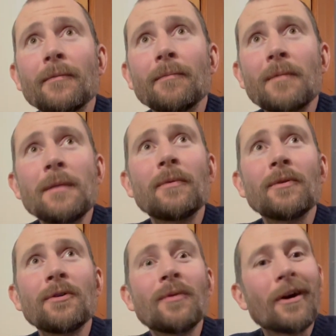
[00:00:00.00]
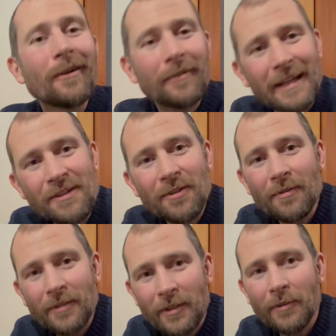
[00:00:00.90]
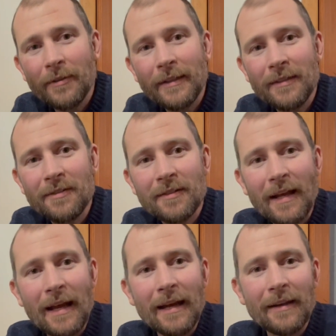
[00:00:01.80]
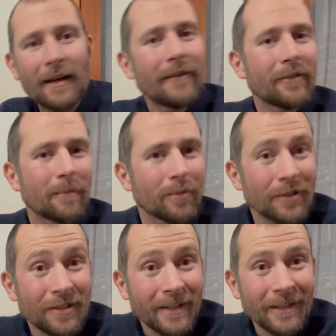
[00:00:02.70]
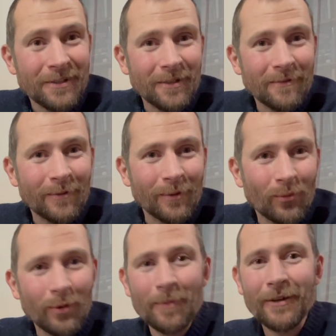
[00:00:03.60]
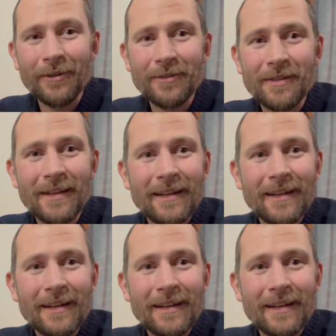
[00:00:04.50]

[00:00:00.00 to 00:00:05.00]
people who are nature curious and have an appreciation for woodpeckers